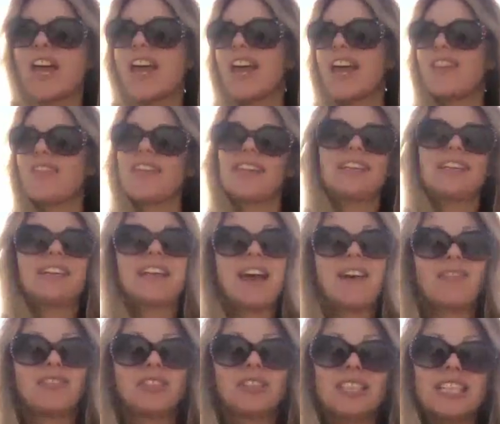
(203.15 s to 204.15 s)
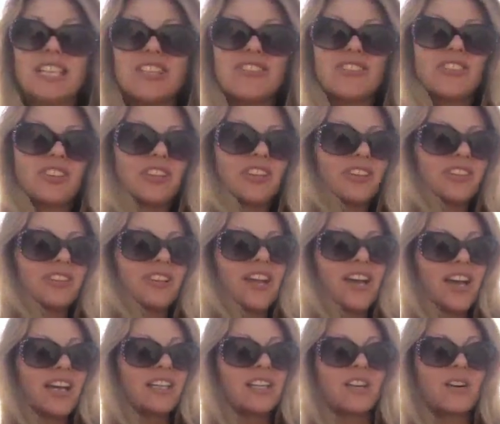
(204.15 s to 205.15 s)
and they didn't have leashes, and
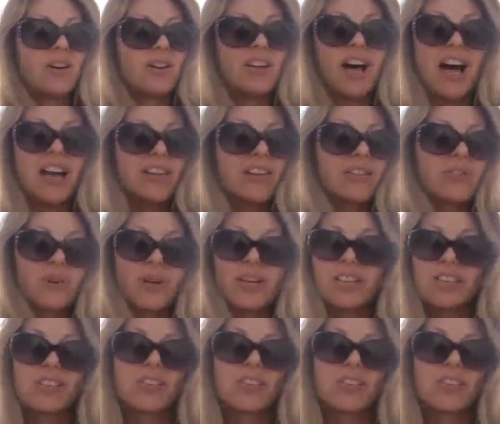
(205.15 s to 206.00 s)
a lot of the great